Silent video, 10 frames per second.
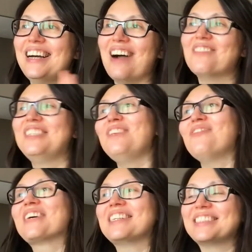have
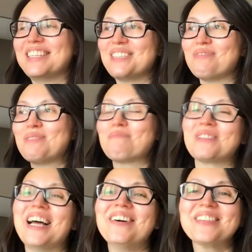difficulties with
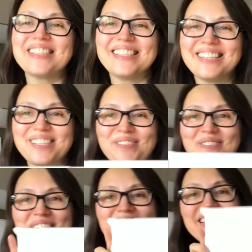pronouncing this
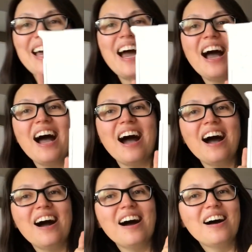word.
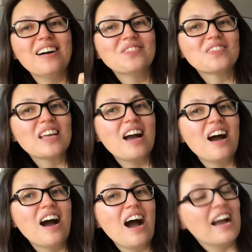Uh,
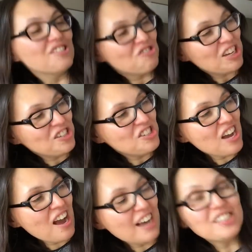
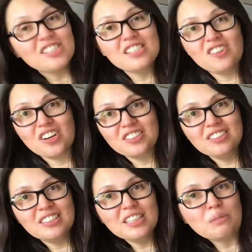hydrangea, I just
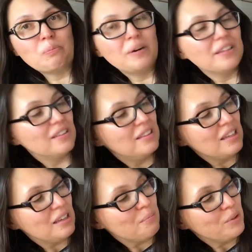started it, but
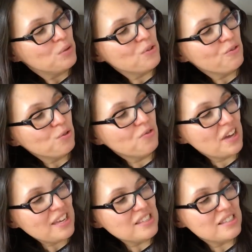the beautiful
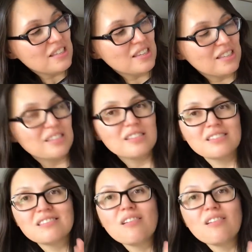vase is